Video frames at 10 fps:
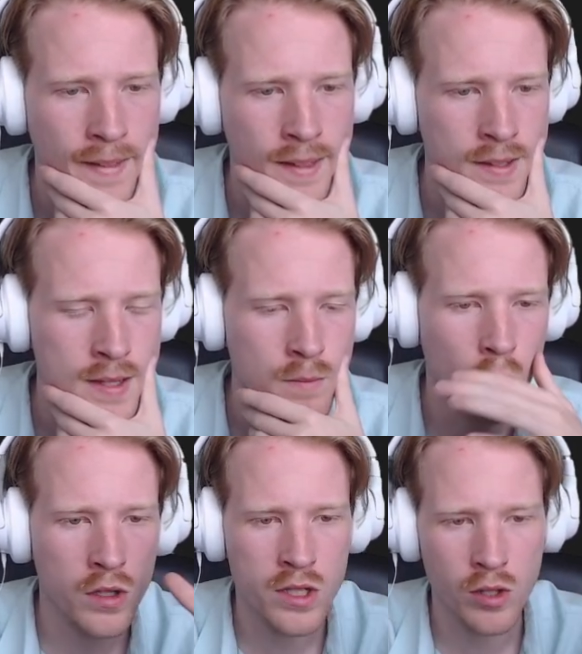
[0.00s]
I think this is
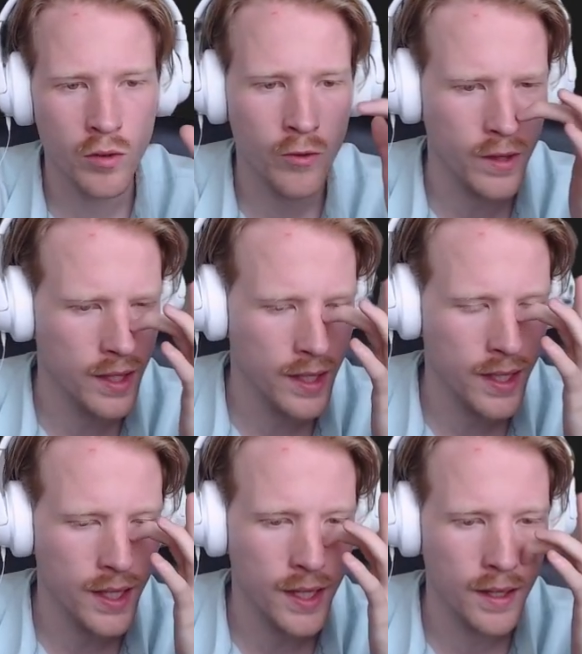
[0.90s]
more so for
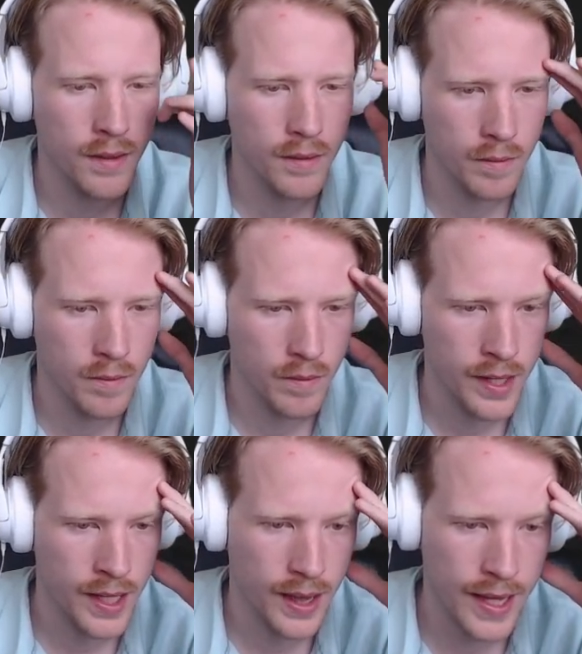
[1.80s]
the
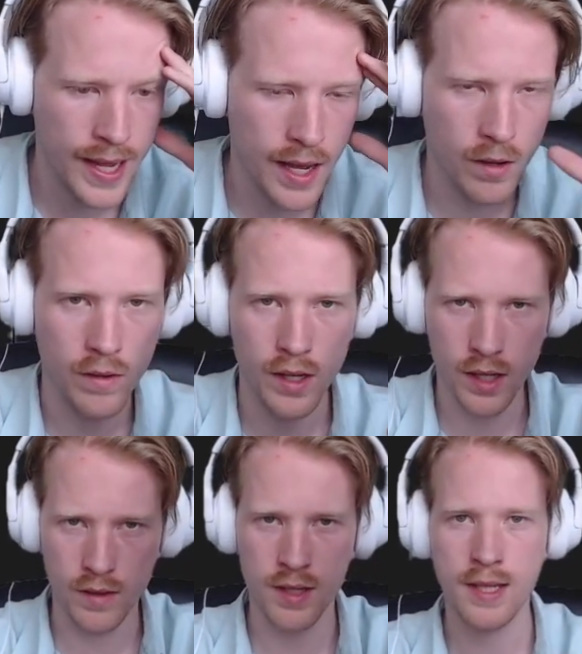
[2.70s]
that layout, the